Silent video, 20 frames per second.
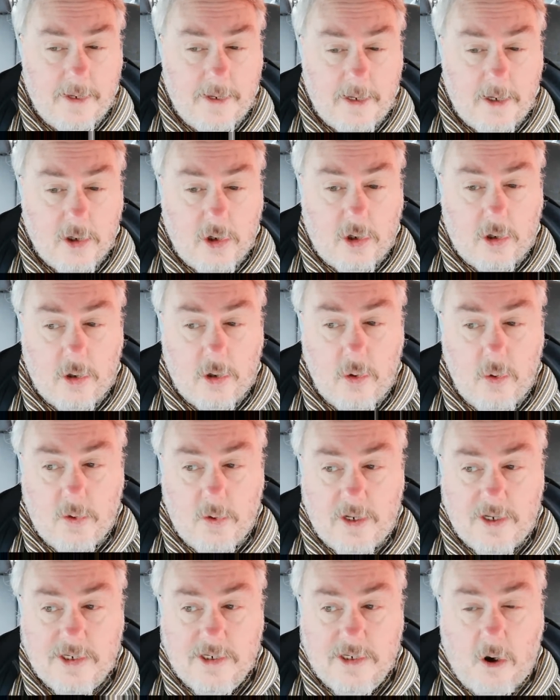
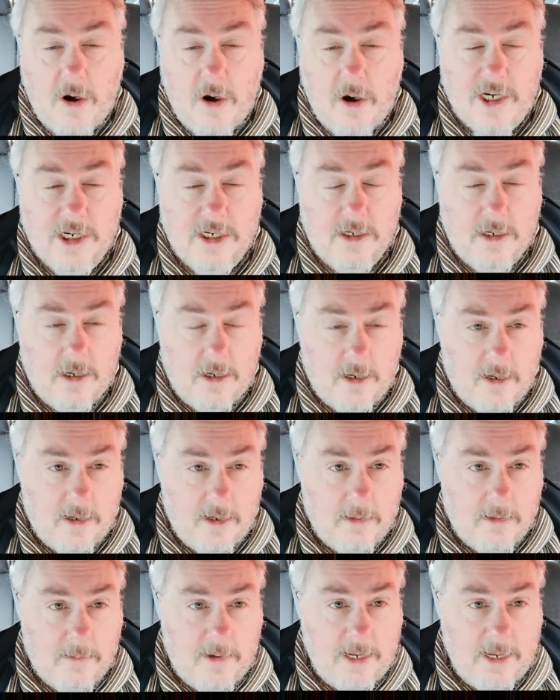clueless Irish
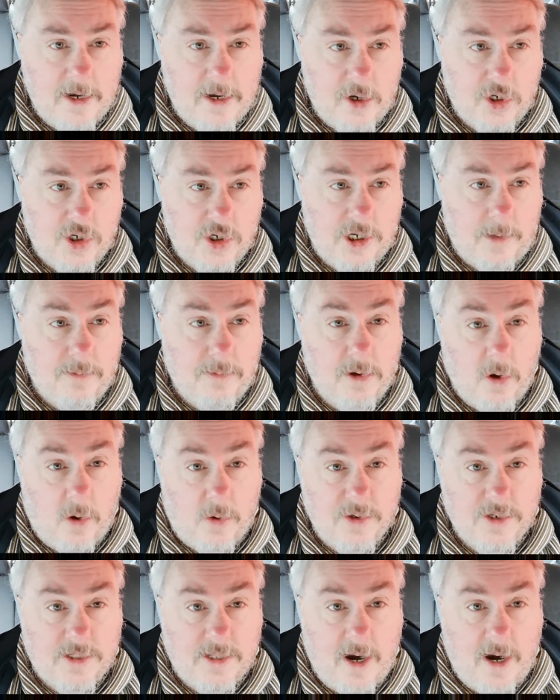leadership
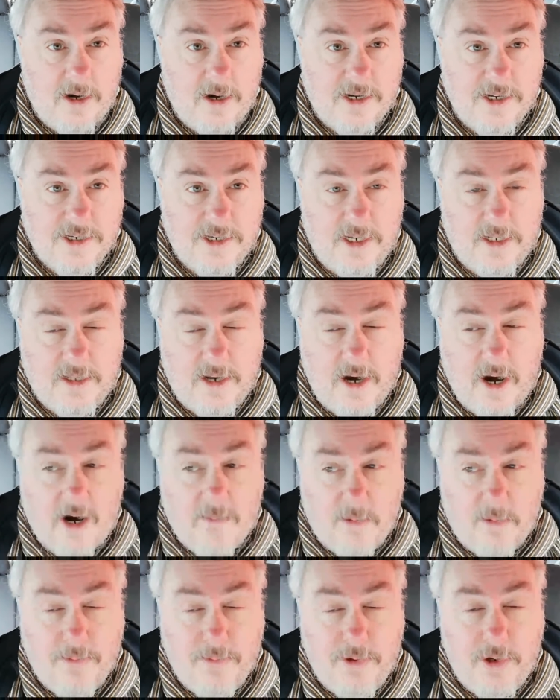goes there to sit there
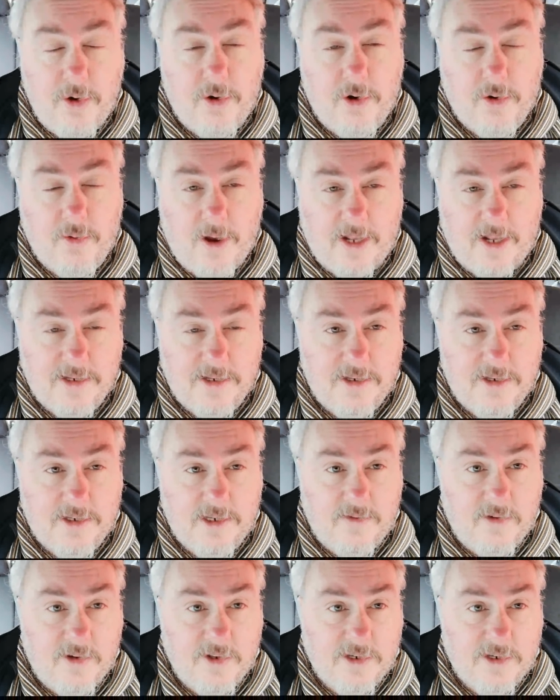among bureaucrats and
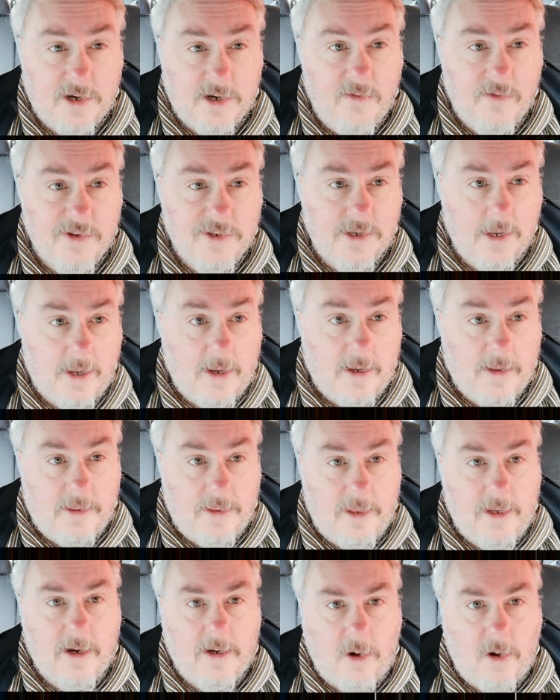civil servants
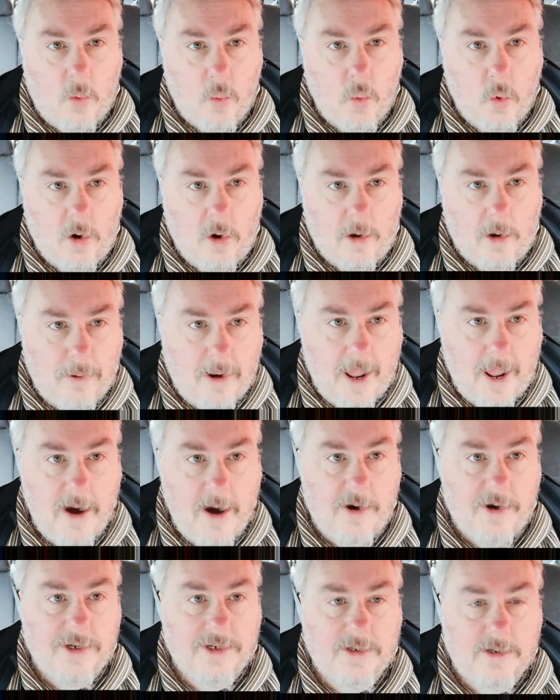thinking they're world
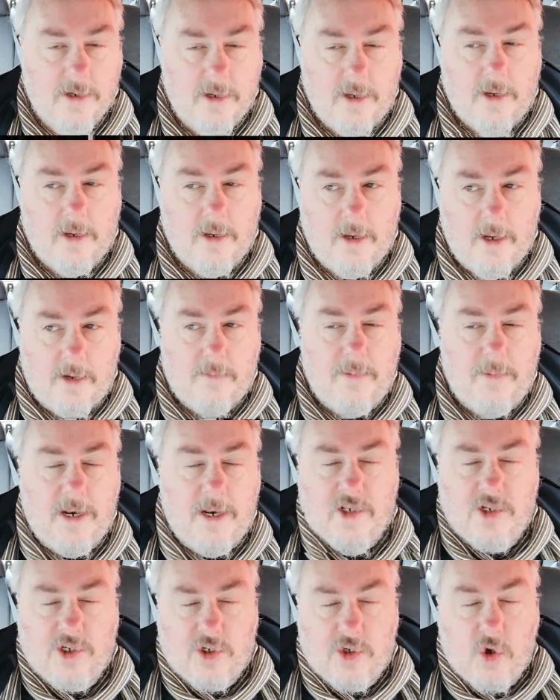players.
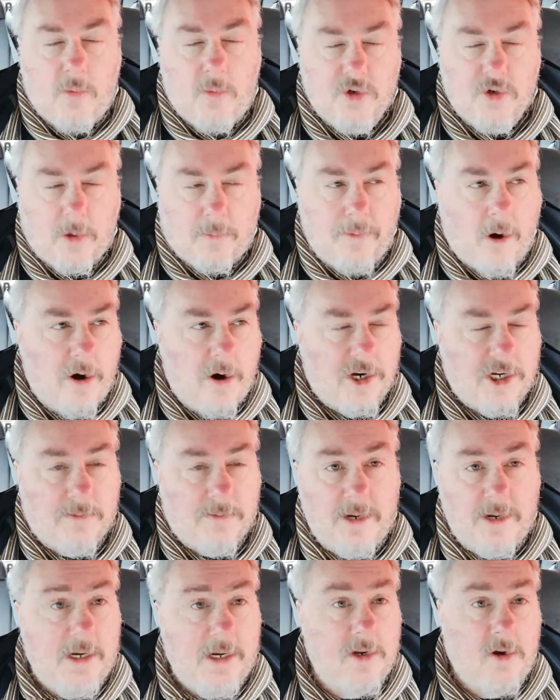It sums up Irish
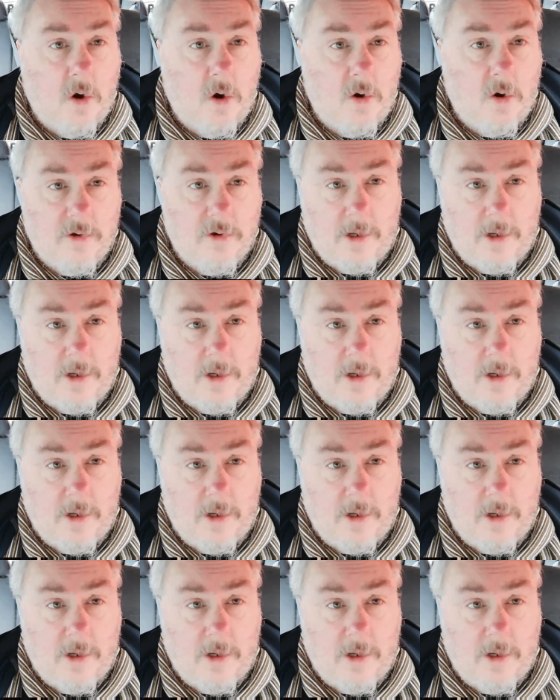mediocrity